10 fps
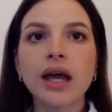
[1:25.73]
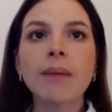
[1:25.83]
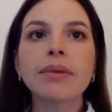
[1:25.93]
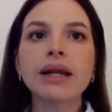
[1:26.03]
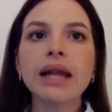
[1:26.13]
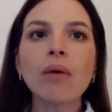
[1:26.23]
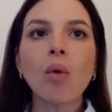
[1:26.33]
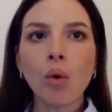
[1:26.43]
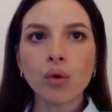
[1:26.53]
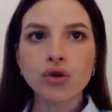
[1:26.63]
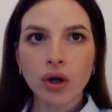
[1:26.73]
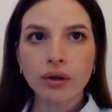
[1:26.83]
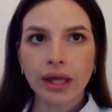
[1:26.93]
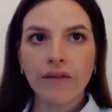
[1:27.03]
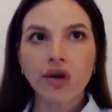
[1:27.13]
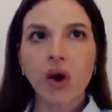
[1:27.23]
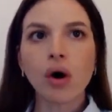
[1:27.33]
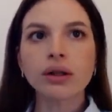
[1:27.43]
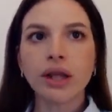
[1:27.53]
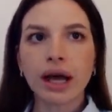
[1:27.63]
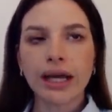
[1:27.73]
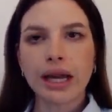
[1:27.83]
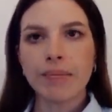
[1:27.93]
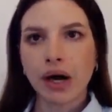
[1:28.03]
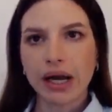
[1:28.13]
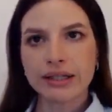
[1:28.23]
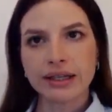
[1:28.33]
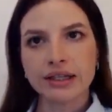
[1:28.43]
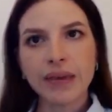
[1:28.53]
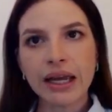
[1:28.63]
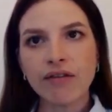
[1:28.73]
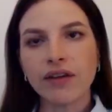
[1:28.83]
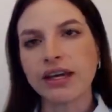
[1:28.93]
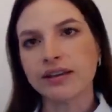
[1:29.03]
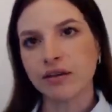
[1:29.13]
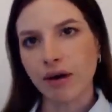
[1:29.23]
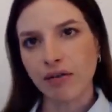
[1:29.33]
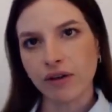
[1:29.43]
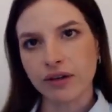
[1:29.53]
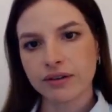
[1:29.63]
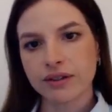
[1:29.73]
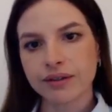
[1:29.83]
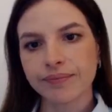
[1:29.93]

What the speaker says: but it now also lives online in My SSP for easy reference.